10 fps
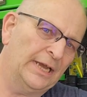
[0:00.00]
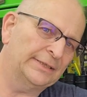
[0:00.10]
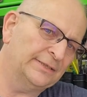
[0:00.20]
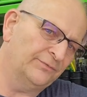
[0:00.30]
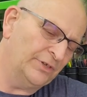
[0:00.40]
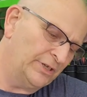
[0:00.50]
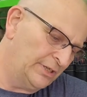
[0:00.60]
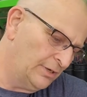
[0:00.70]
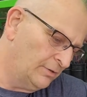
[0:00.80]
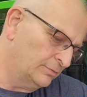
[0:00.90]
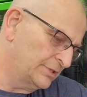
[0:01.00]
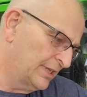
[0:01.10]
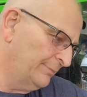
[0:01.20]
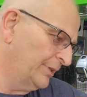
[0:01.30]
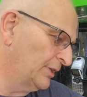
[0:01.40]
like the video,
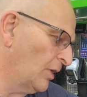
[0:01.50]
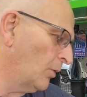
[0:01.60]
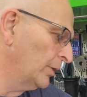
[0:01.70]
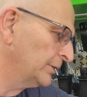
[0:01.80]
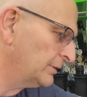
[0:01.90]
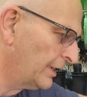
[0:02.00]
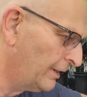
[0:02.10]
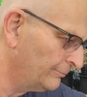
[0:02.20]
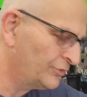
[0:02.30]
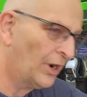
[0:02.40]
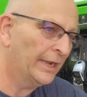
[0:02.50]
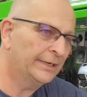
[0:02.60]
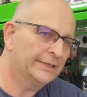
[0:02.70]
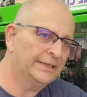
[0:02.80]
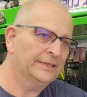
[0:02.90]
keep me going. I'm
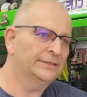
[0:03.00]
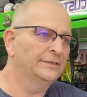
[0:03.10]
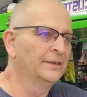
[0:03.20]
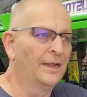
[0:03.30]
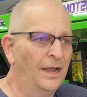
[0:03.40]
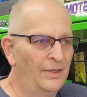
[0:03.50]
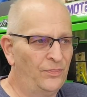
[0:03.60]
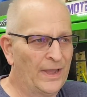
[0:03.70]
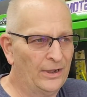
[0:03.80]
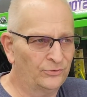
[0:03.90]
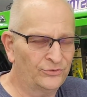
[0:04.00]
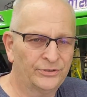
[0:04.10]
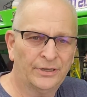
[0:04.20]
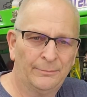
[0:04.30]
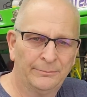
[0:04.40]
trying to get
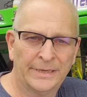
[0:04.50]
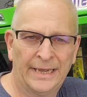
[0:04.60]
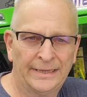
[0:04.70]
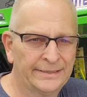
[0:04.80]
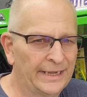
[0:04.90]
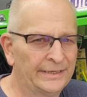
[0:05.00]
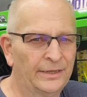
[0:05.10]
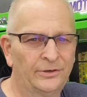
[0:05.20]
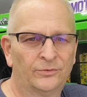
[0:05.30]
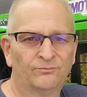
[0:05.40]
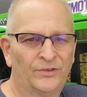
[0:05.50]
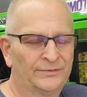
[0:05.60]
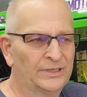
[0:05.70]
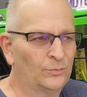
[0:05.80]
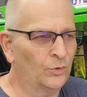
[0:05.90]
1,000. I'm at
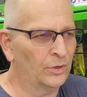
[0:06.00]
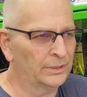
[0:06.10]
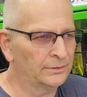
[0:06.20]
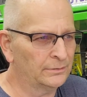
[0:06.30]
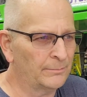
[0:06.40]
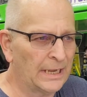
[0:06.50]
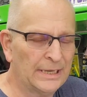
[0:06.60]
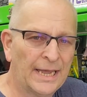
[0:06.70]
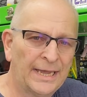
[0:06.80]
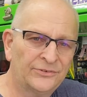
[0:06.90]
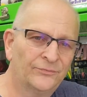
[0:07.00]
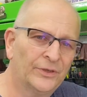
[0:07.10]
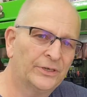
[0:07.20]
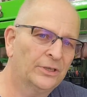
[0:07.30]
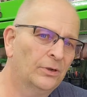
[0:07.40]
951. My last
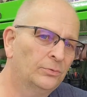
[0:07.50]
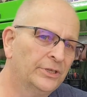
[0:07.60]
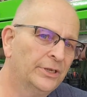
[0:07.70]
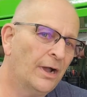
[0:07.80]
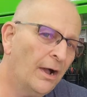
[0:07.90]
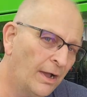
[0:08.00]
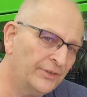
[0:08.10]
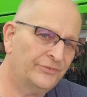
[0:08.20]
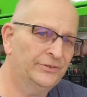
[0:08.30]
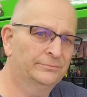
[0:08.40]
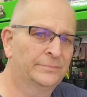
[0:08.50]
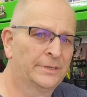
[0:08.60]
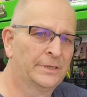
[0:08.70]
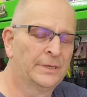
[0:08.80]
video did awesome.